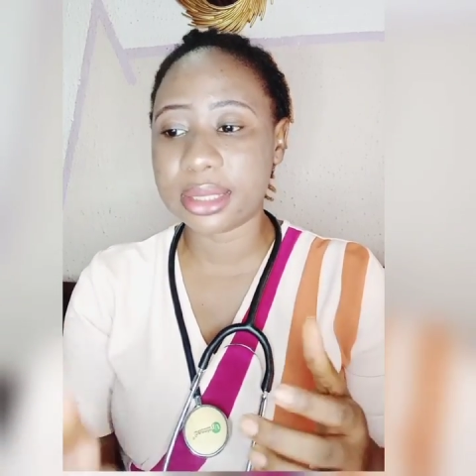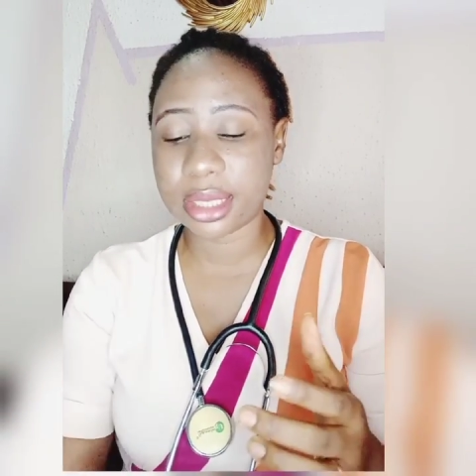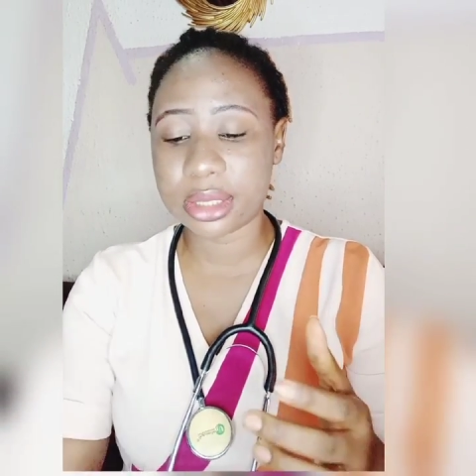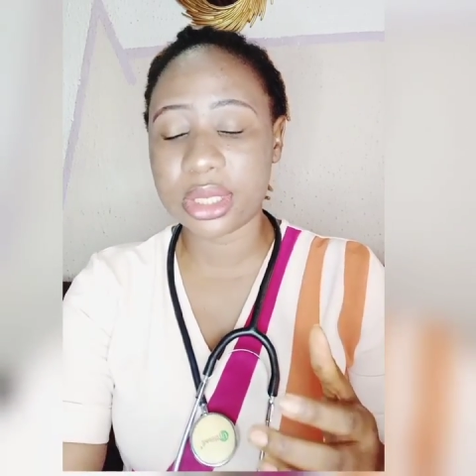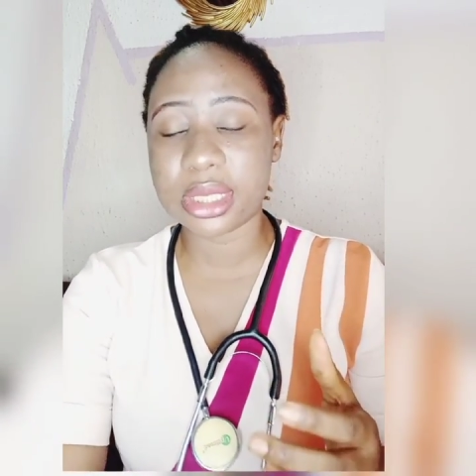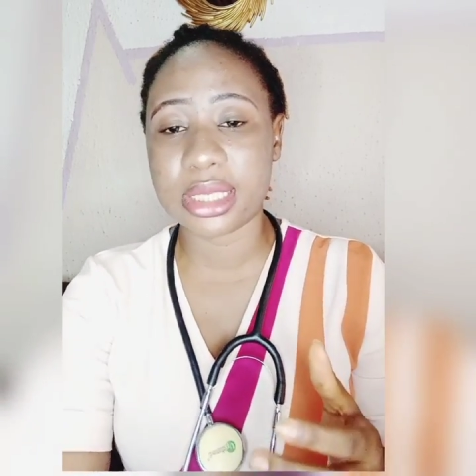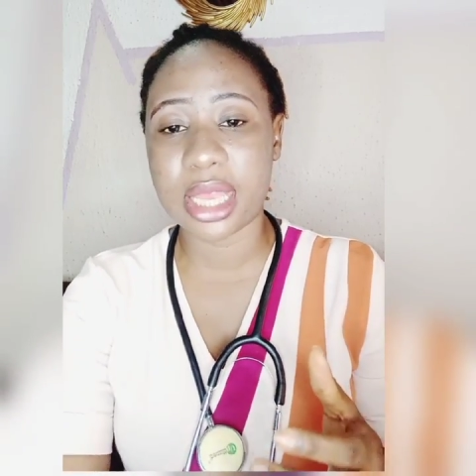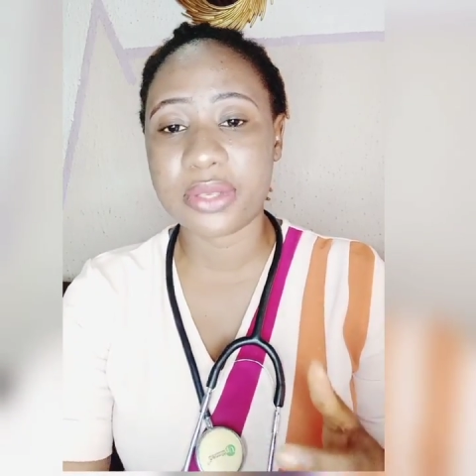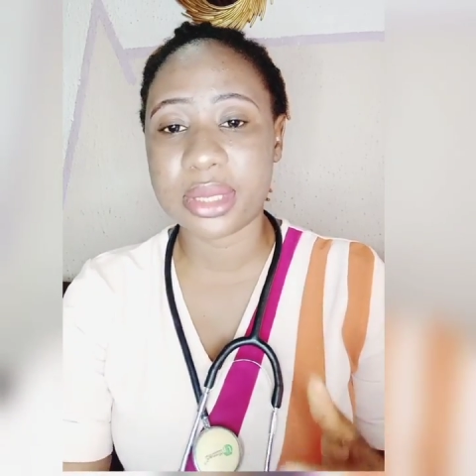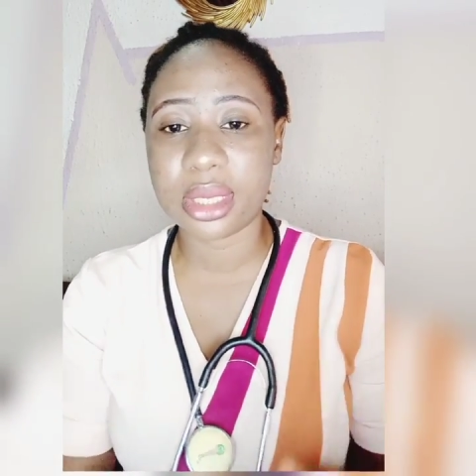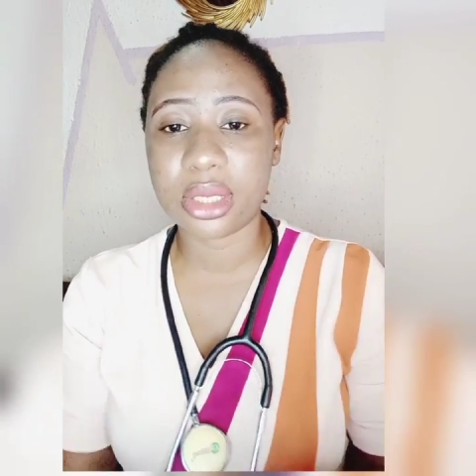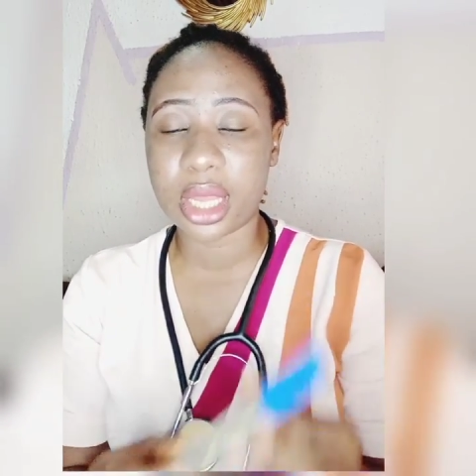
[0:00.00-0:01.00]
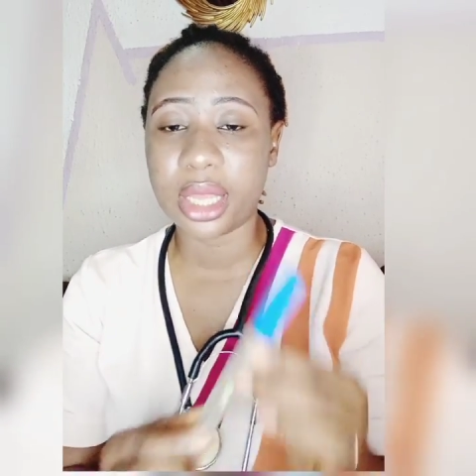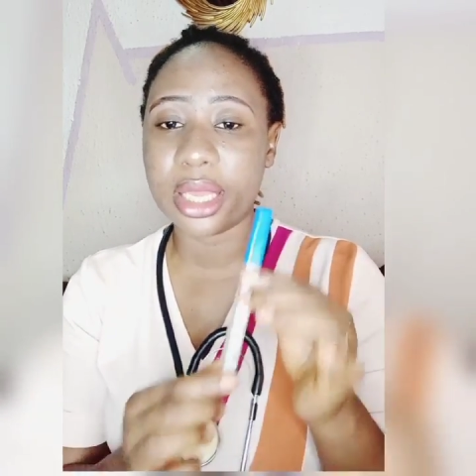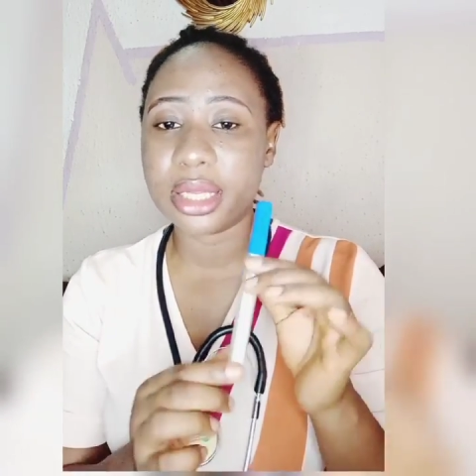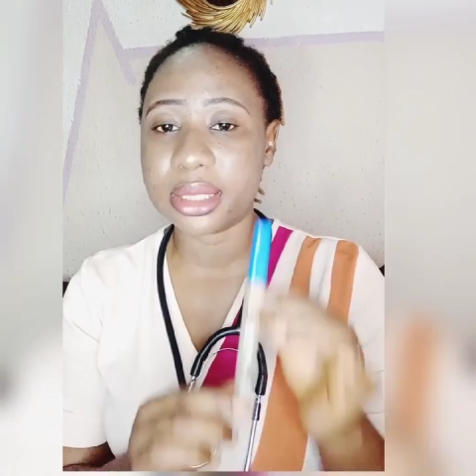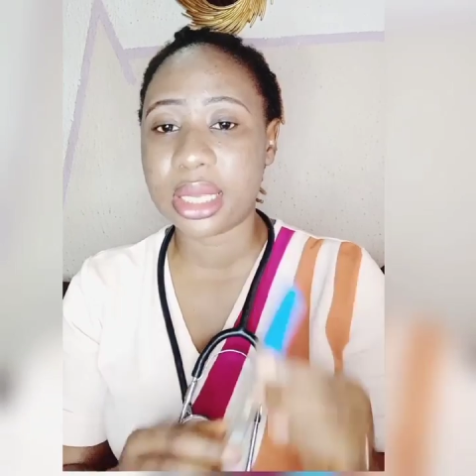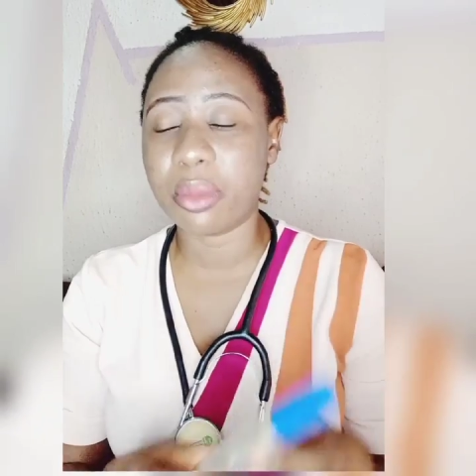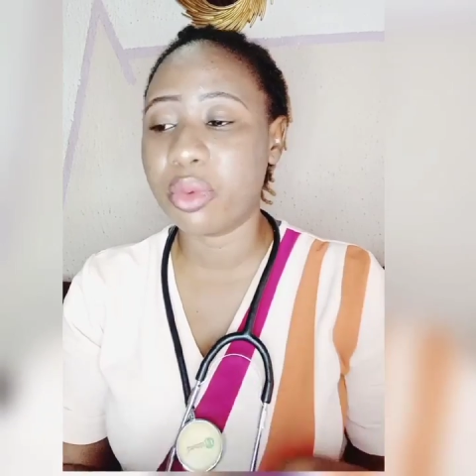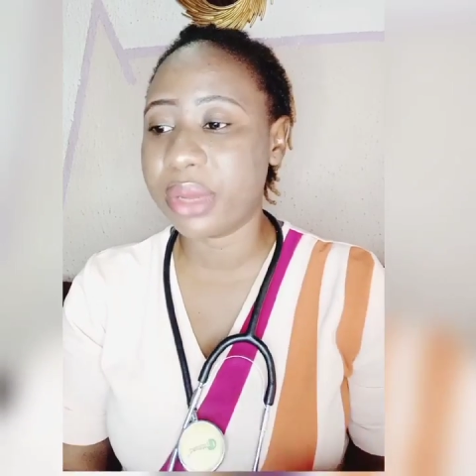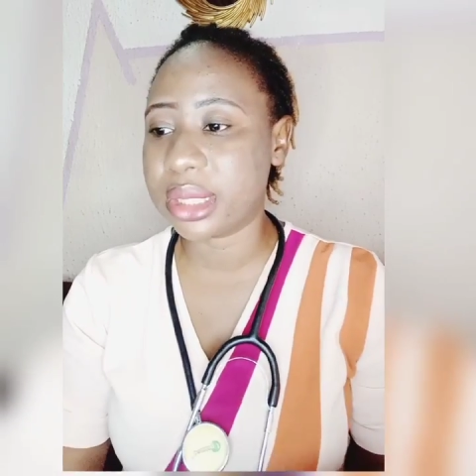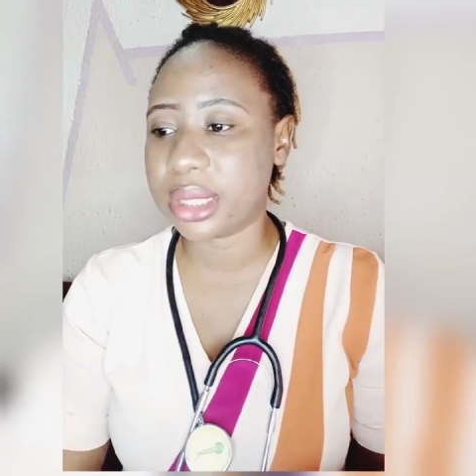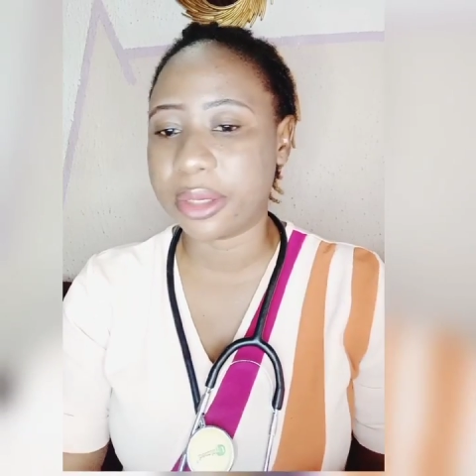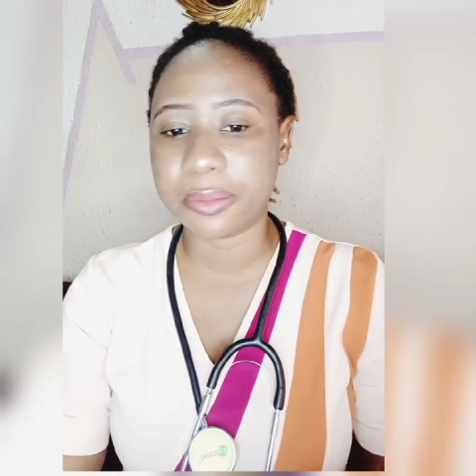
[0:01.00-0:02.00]
just as I've said, you can get the
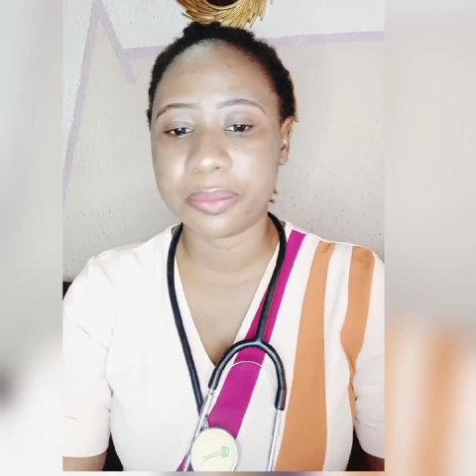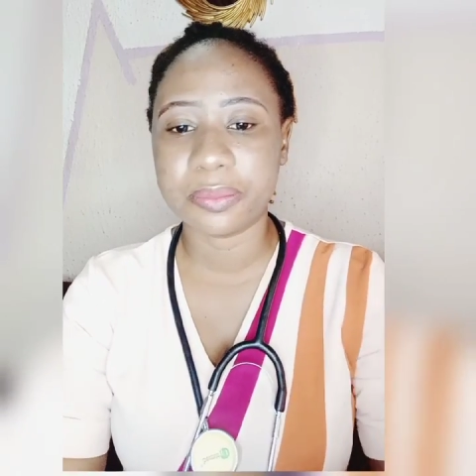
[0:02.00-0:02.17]
thermometer.